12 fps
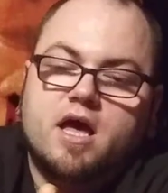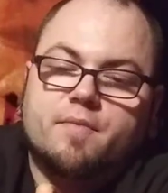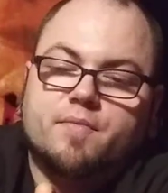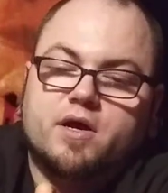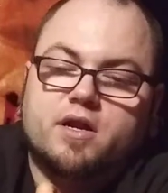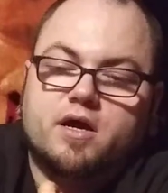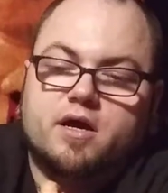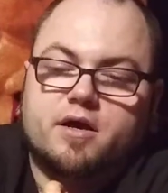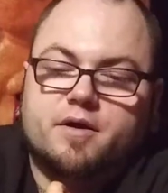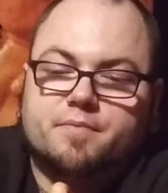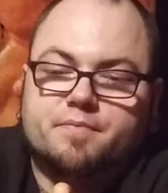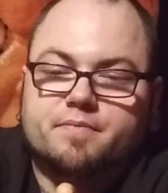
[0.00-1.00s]
But,
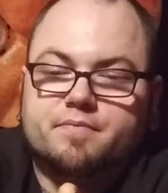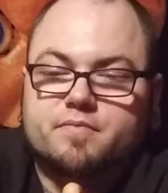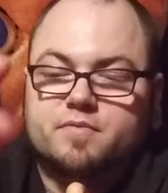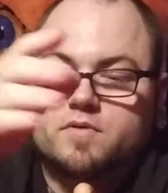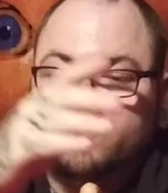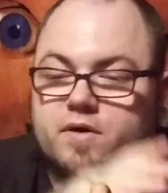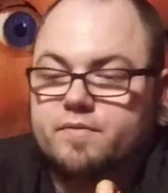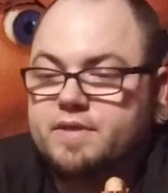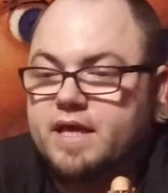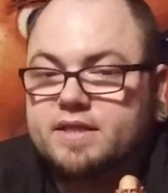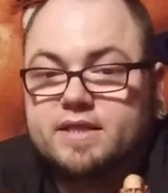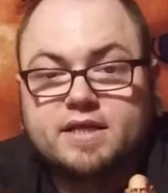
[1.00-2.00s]
well,
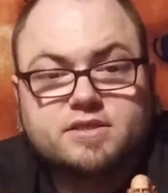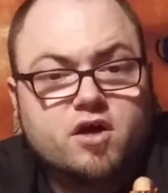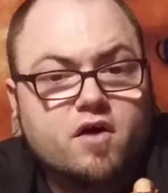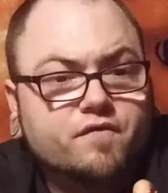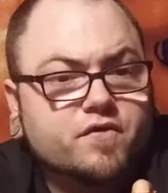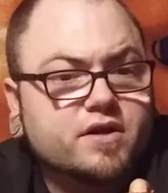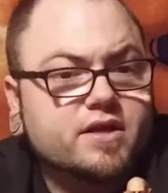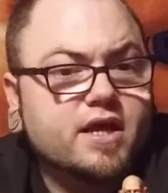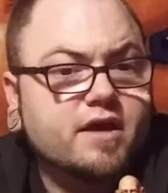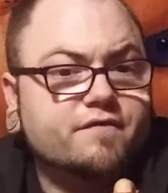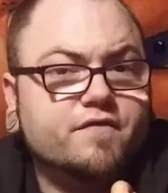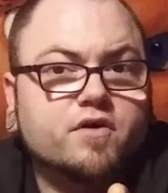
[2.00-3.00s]
that's all for
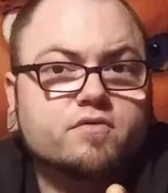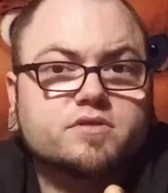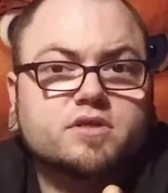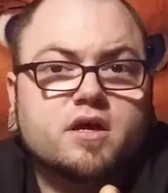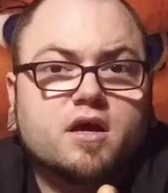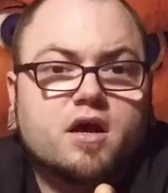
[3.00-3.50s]
today, folks.